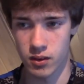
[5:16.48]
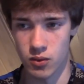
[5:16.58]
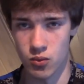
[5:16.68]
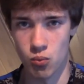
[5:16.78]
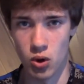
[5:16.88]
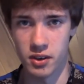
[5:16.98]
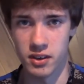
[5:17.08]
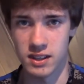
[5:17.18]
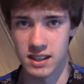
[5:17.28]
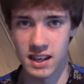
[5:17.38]

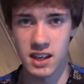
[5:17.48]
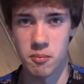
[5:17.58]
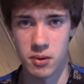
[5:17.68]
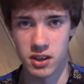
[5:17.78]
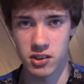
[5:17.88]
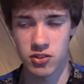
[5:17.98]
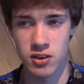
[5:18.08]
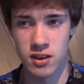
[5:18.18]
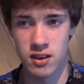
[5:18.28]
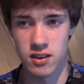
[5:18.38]
1 gigabyte,
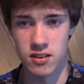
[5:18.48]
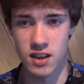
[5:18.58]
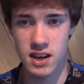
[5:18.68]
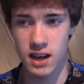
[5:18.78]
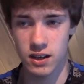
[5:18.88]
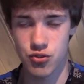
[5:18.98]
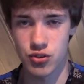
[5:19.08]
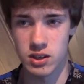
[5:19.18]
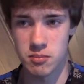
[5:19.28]
they actually